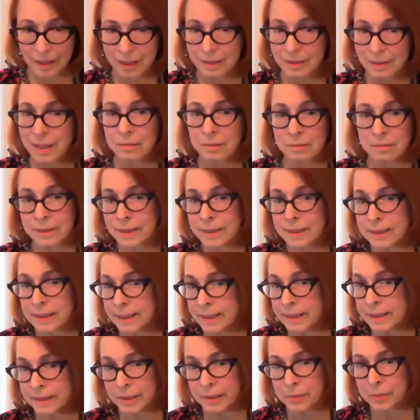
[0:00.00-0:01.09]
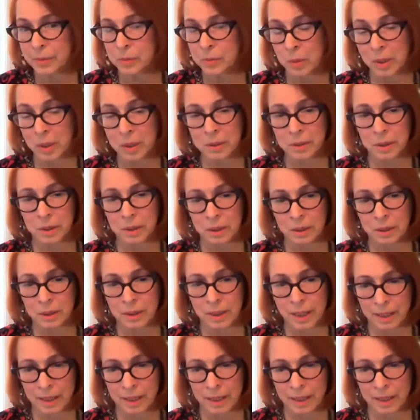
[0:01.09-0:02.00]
that really need to be worked on,